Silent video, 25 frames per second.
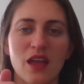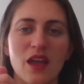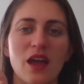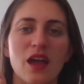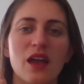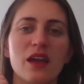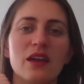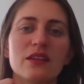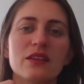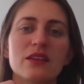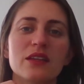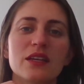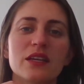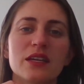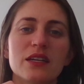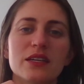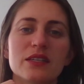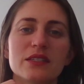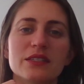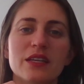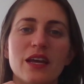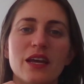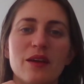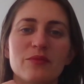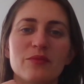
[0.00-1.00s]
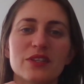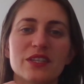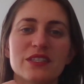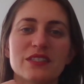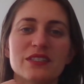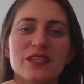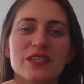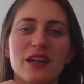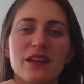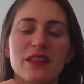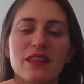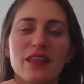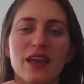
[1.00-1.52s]
And then tapping the
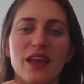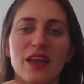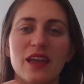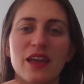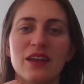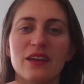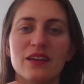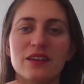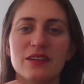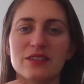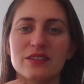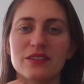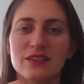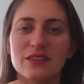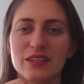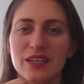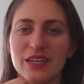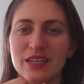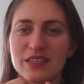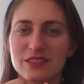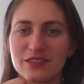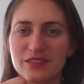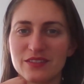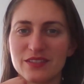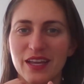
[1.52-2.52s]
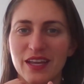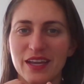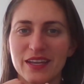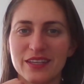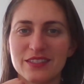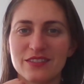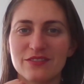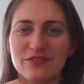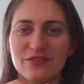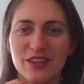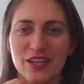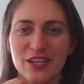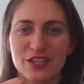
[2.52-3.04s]
side of the hand on the nice
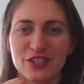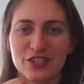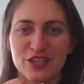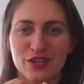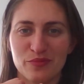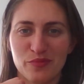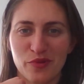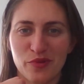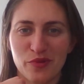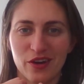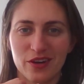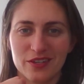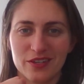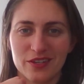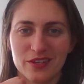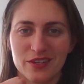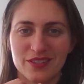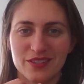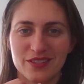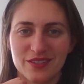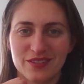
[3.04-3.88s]
fleshy part.